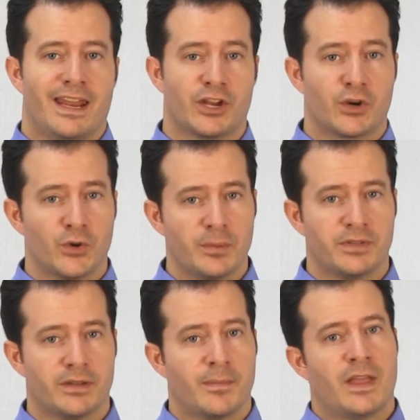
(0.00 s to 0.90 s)
and
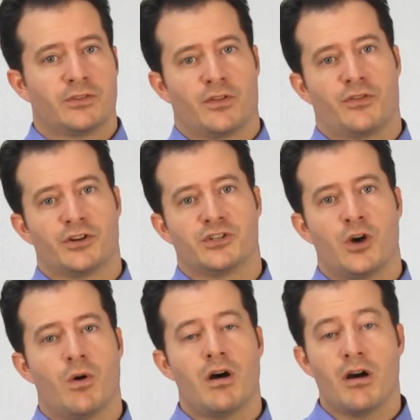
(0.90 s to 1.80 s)
encrypted so that there is
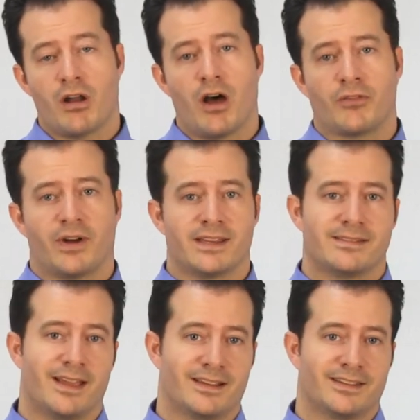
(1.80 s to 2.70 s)
no
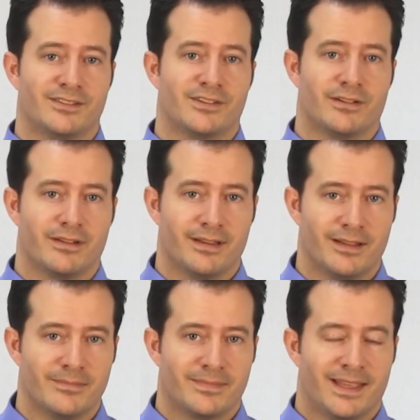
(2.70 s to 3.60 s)
unauthorized access to your
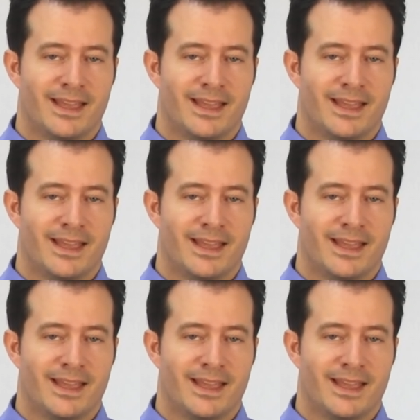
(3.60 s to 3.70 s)
data.